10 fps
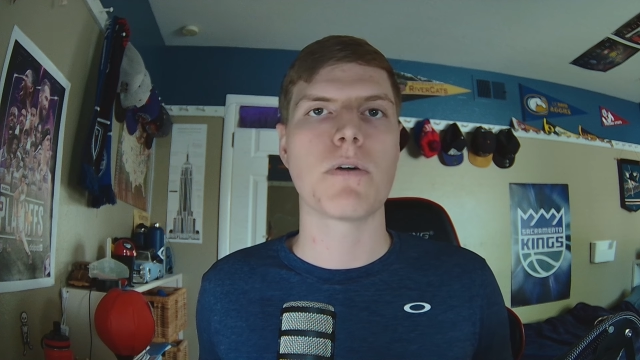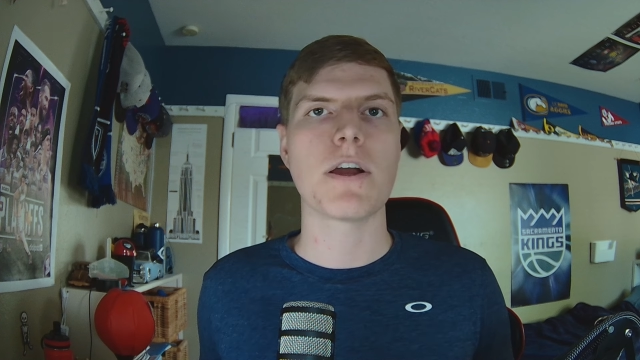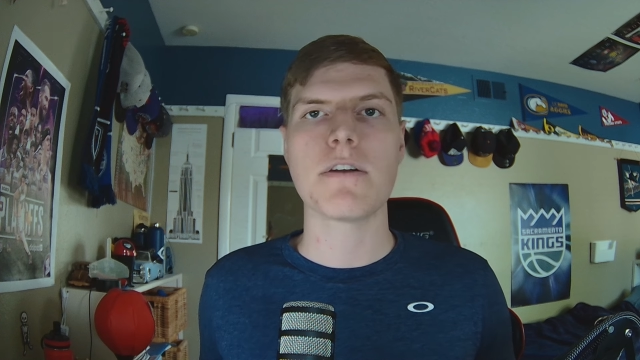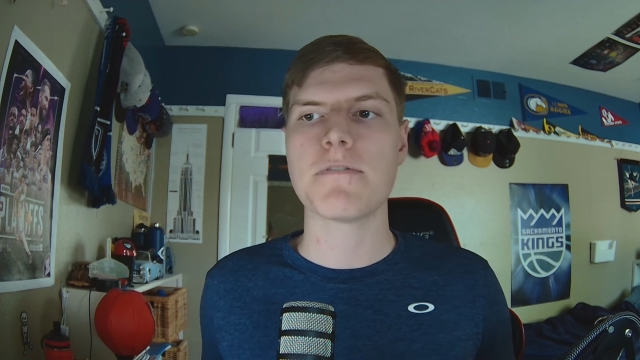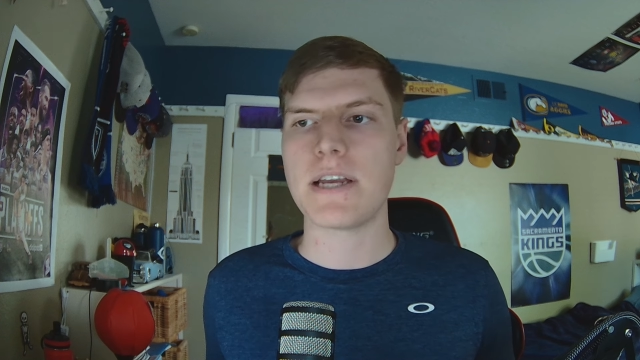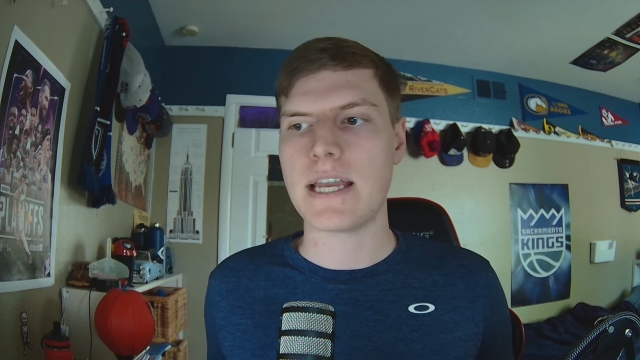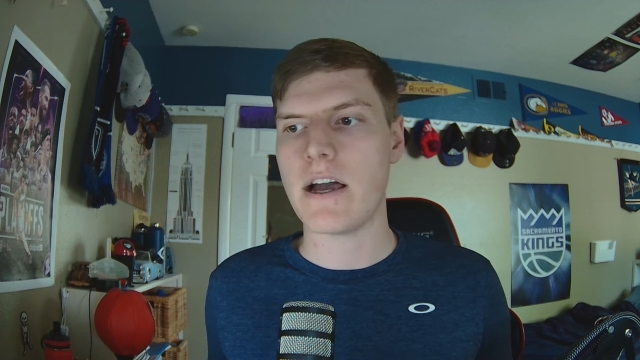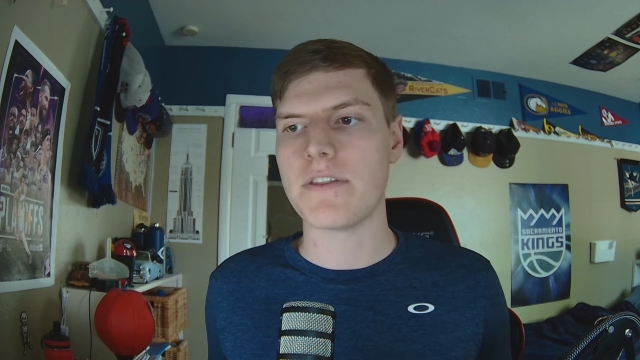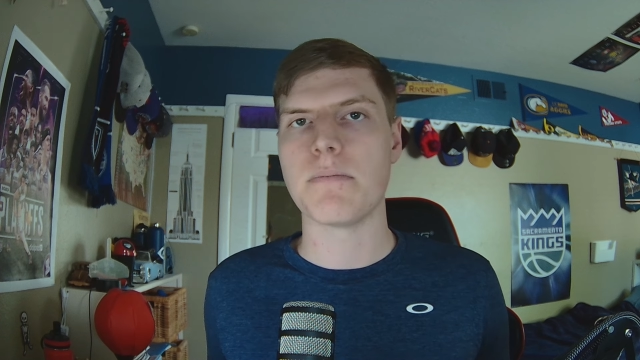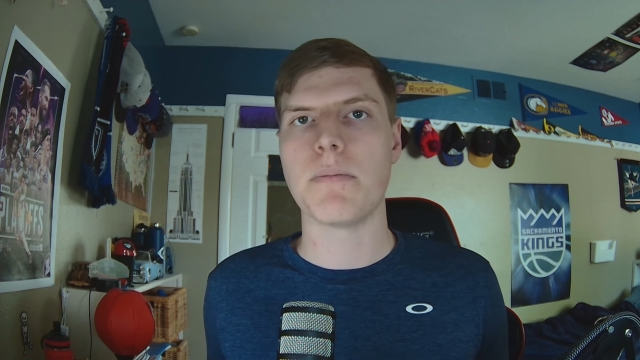wherever he
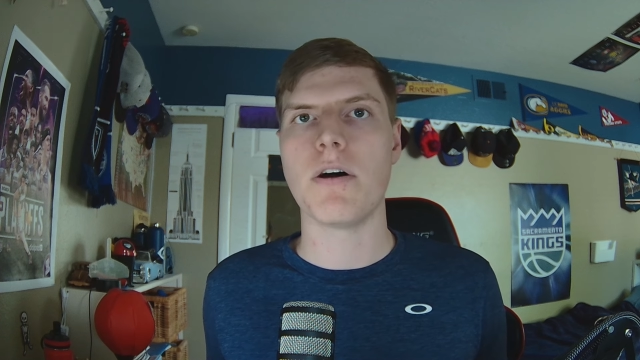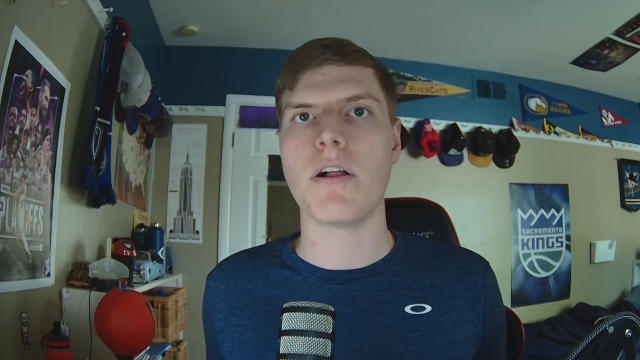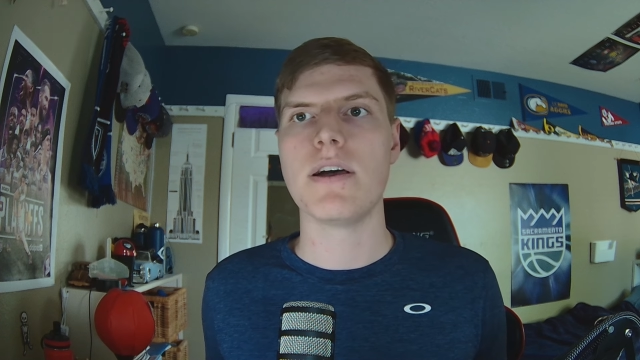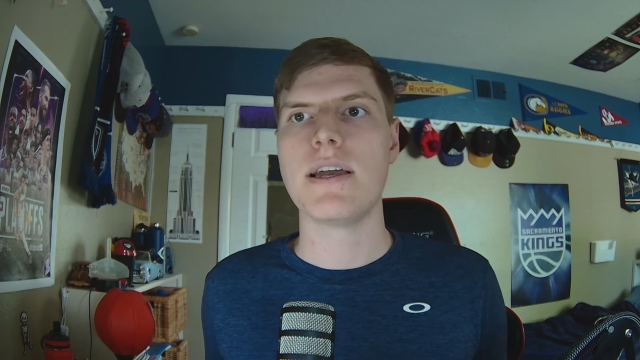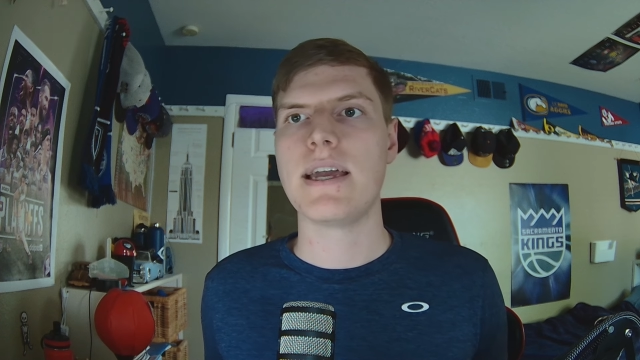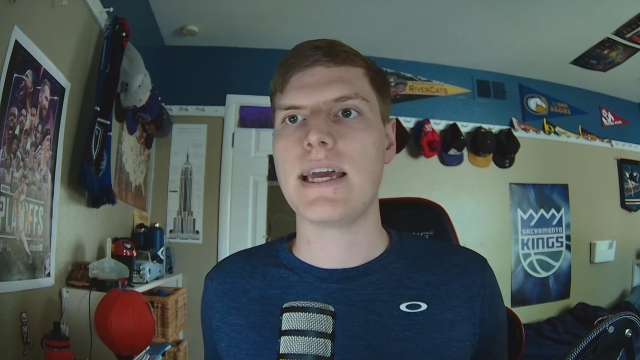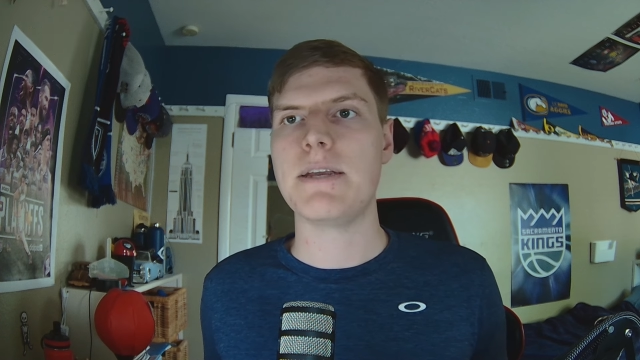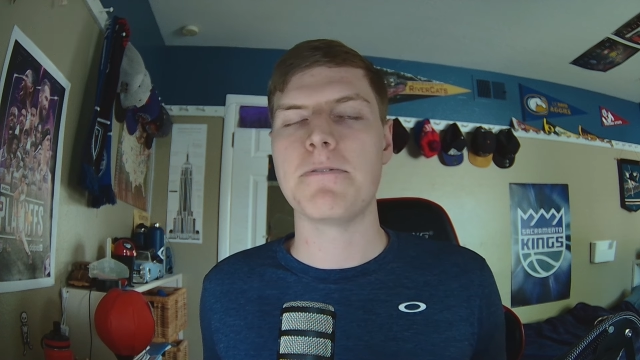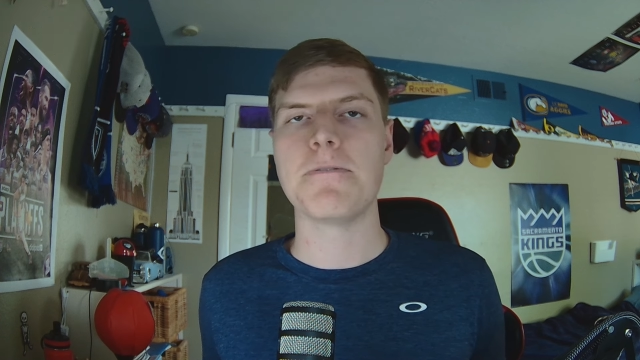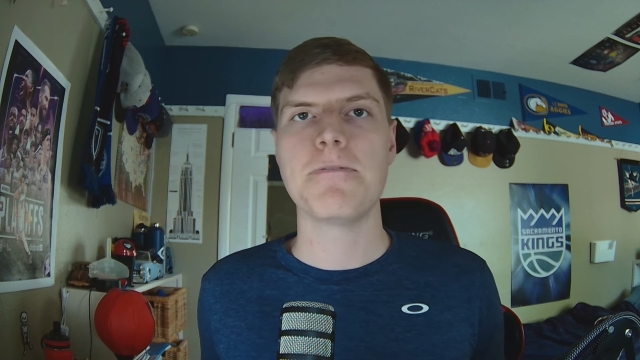got the ball, and
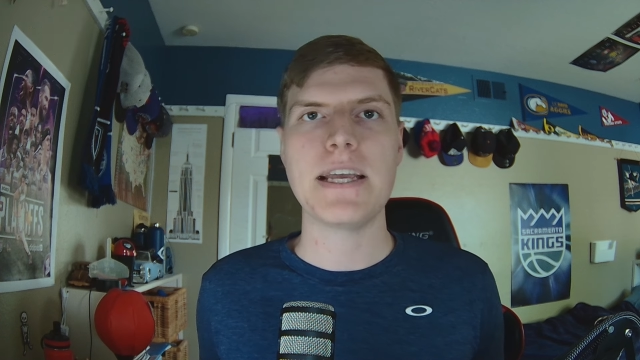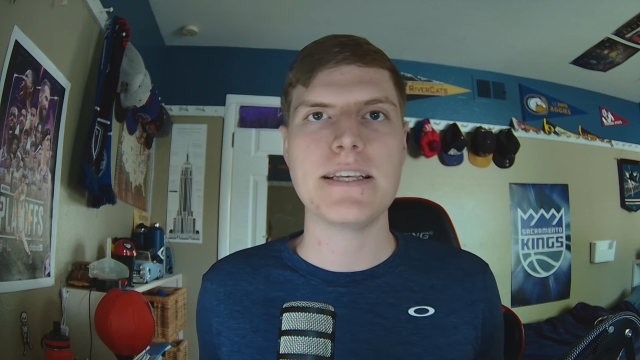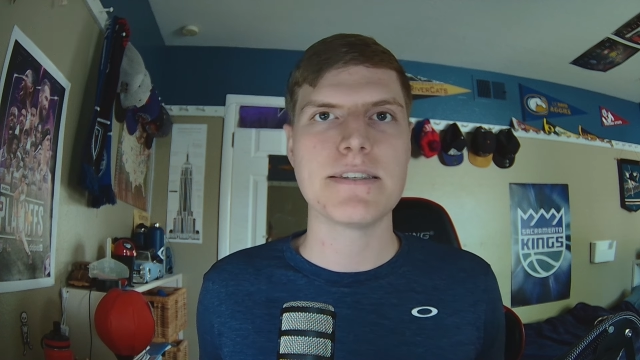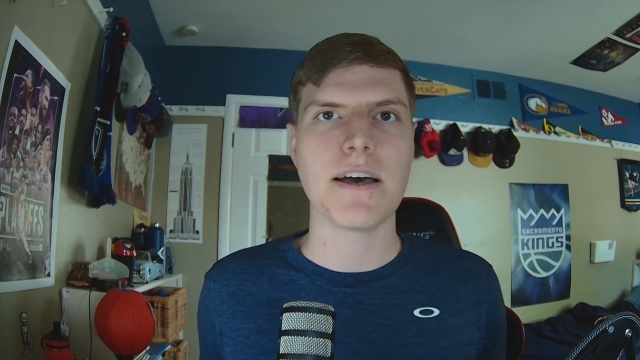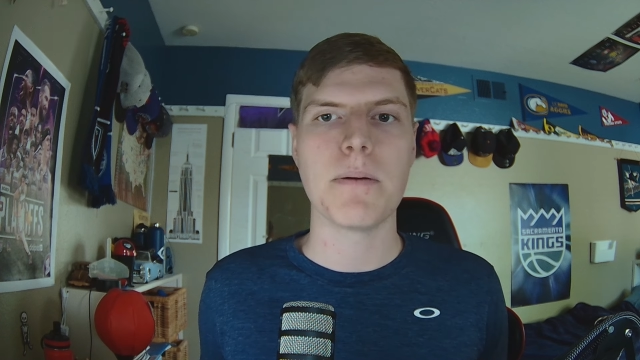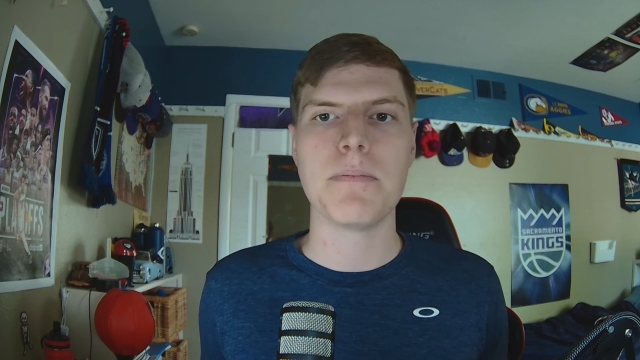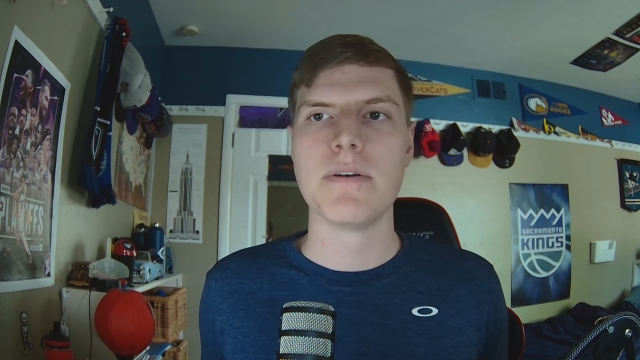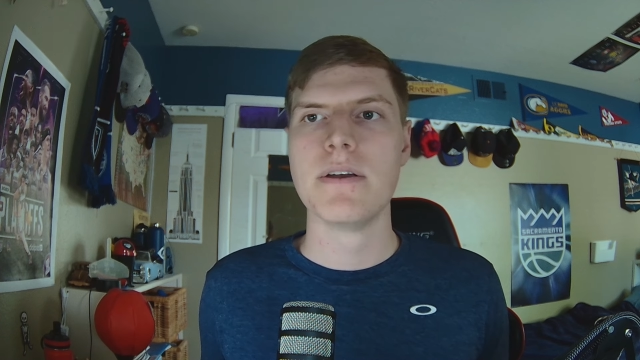he would face up